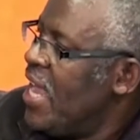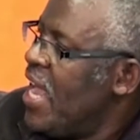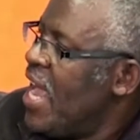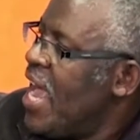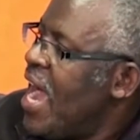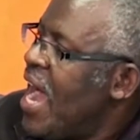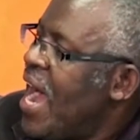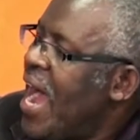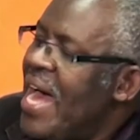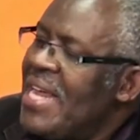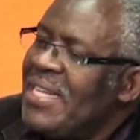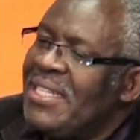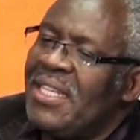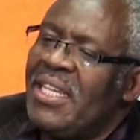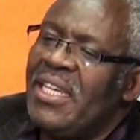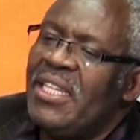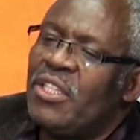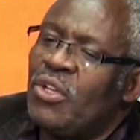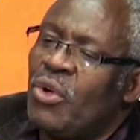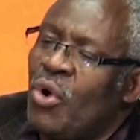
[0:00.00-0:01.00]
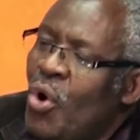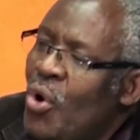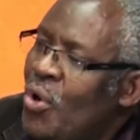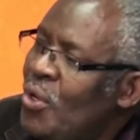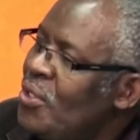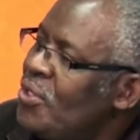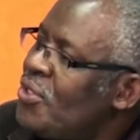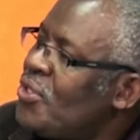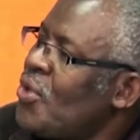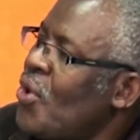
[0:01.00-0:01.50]
and it
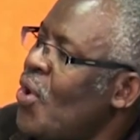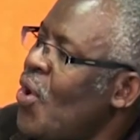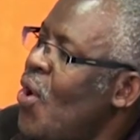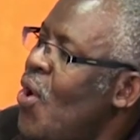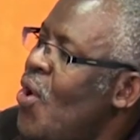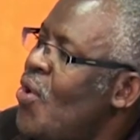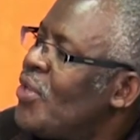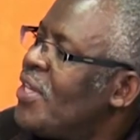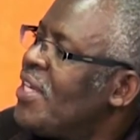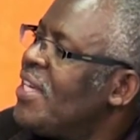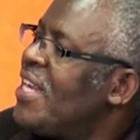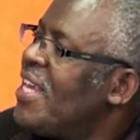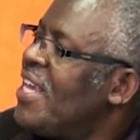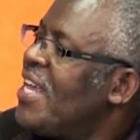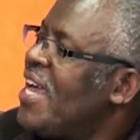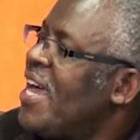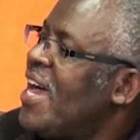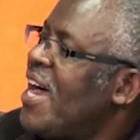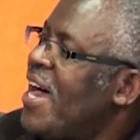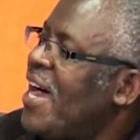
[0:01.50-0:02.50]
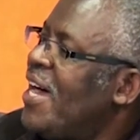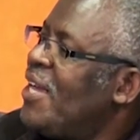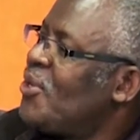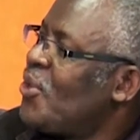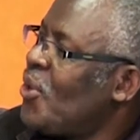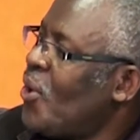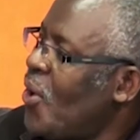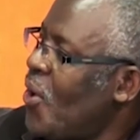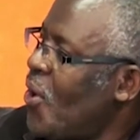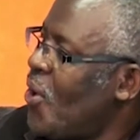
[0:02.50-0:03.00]
goes on and
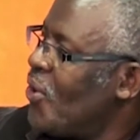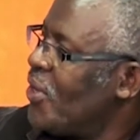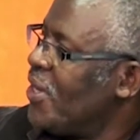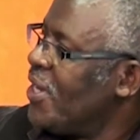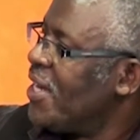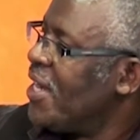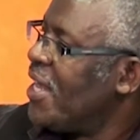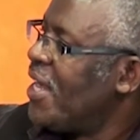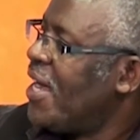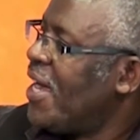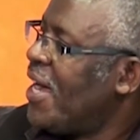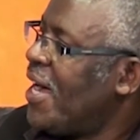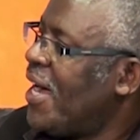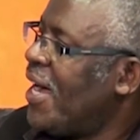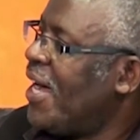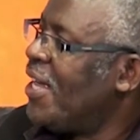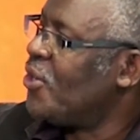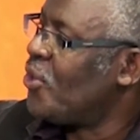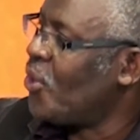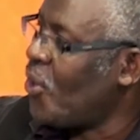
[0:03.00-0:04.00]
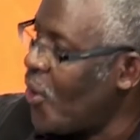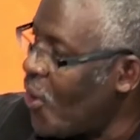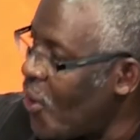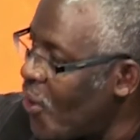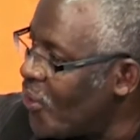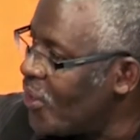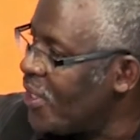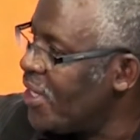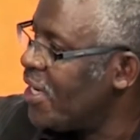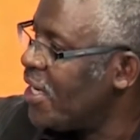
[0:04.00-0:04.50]
on and
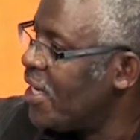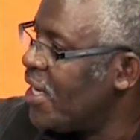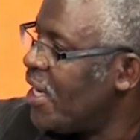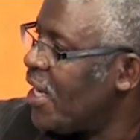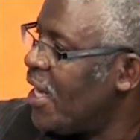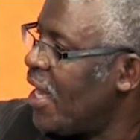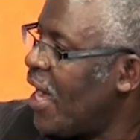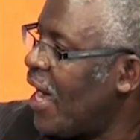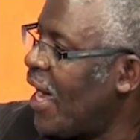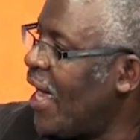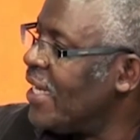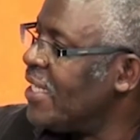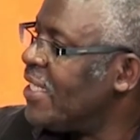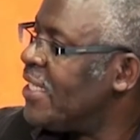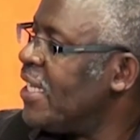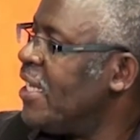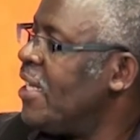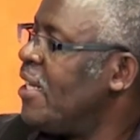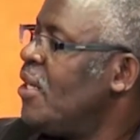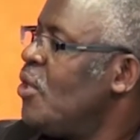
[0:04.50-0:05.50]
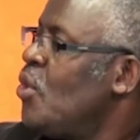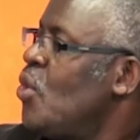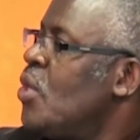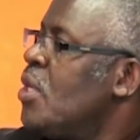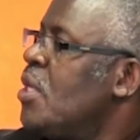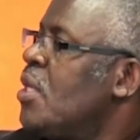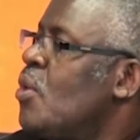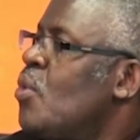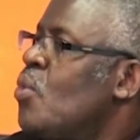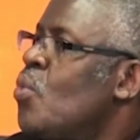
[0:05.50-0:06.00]
on until
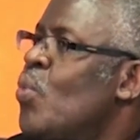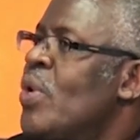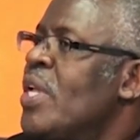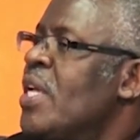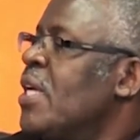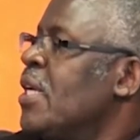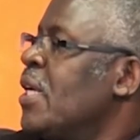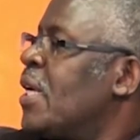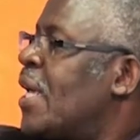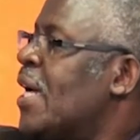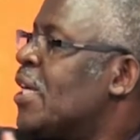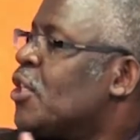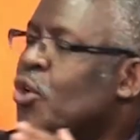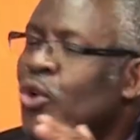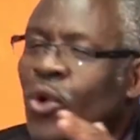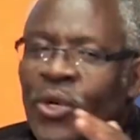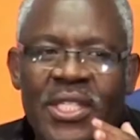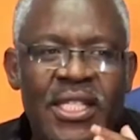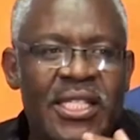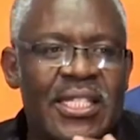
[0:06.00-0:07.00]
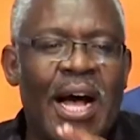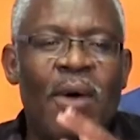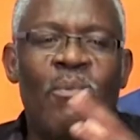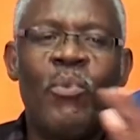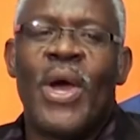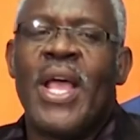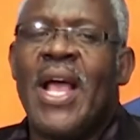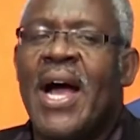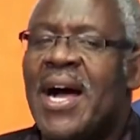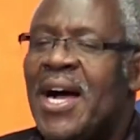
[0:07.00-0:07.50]
we get lost
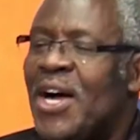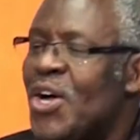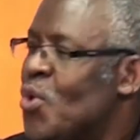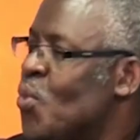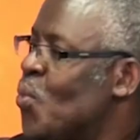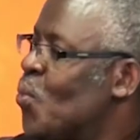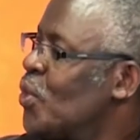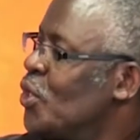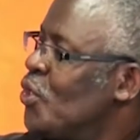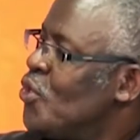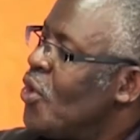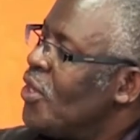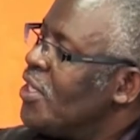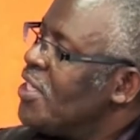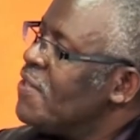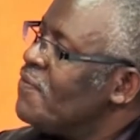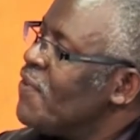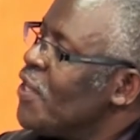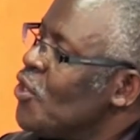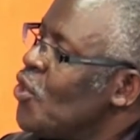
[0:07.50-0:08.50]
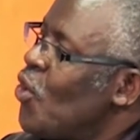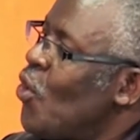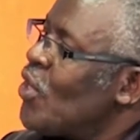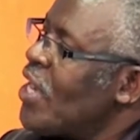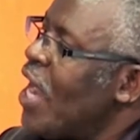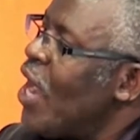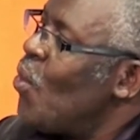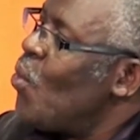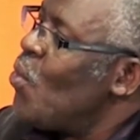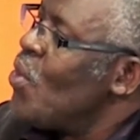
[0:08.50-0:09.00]
somewhere. We don't even know
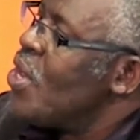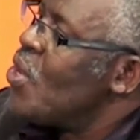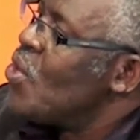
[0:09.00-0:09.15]
now.